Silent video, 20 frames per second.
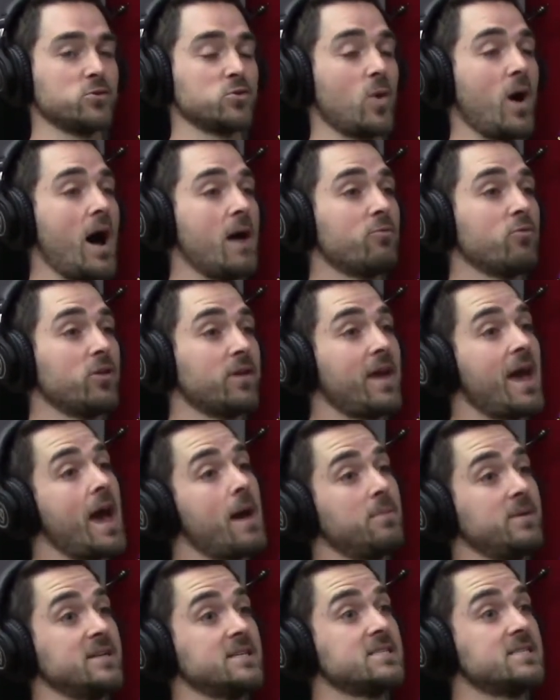So I'm really
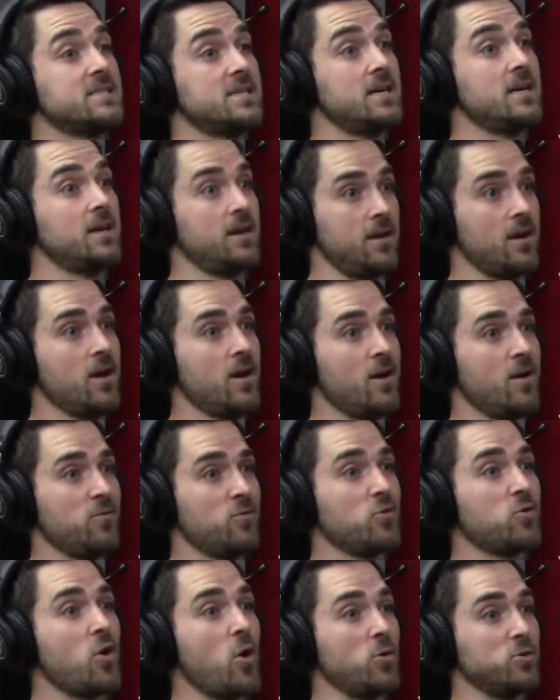happy to see
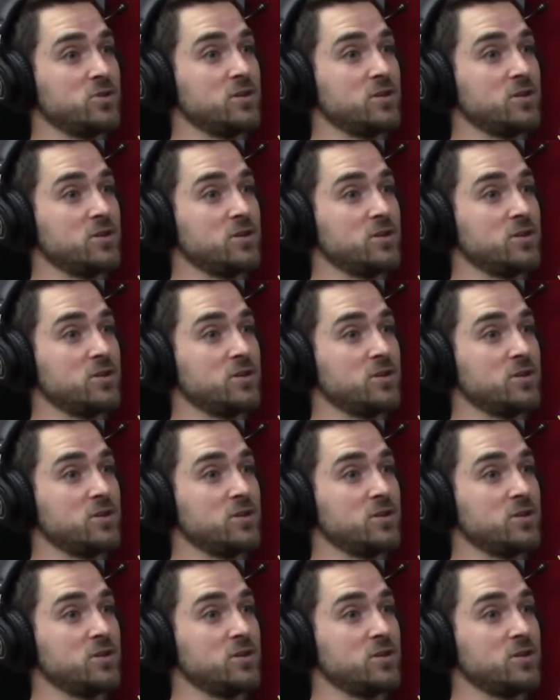the coaching